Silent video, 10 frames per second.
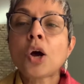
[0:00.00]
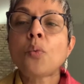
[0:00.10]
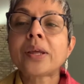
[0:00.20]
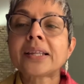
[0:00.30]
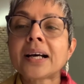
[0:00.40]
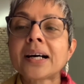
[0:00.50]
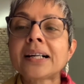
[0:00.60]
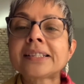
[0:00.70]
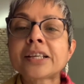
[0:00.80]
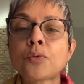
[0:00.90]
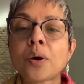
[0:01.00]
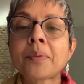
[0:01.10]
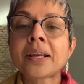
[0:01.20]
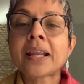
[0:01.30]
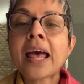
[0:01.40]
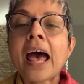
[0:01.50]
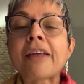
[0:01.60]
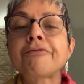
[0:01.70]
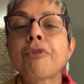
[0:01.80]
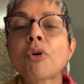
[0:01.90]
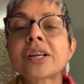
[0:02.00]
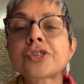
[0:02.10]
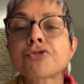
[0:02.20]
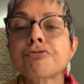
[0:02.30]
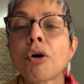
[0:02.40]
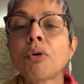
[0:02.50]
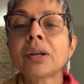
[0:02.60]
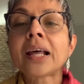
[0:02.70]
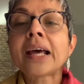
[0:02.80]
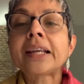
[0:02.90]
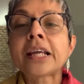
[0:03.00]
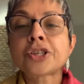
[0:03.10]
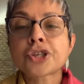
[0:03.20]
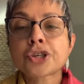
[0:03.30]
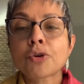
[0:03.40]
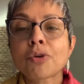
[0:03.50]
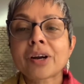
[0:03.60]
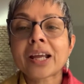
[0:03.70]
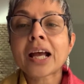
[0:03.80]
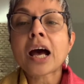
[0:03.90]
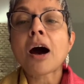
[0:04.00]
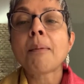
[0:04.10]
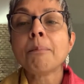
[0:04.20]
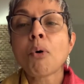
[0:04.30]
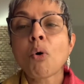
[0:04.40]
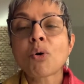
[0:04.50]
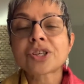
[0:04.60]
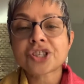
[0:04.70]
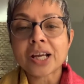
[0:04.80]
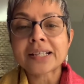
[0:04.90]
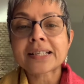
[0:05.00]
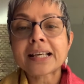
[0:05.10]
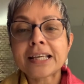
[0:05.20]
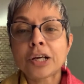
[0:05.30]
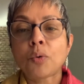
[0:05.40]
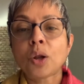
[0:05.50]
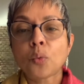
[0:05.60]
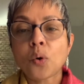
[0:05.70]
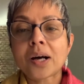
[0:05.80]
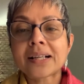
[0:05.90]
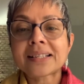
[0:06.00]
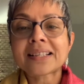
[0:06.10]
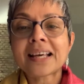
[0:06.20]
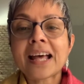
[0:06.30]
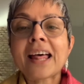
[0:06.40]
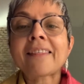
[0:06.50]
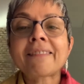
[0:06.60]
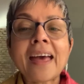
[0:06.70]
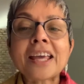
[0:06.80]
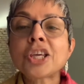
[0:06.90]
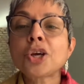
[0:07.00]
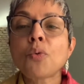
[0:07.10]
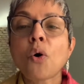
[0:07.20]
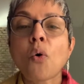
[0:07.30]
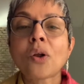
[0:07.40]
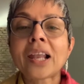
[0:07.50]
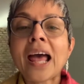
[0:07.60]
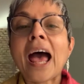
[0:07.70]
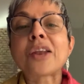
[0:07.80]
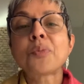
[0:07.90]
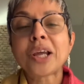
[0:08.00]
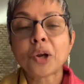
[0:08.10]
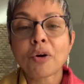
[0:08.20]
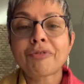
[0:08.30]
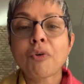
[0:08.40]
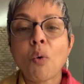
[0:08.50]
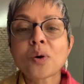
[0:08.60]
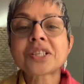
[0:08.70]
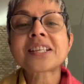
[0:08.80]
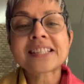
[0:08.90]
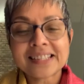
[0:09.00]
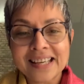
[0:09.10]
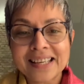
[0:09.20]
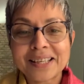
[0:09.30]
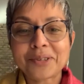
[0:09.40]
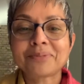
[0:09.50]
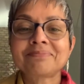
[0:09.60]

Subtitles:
with girls and women and for its role in ensuring a more gender equal world. Thank you all, and we look forward to seeing you.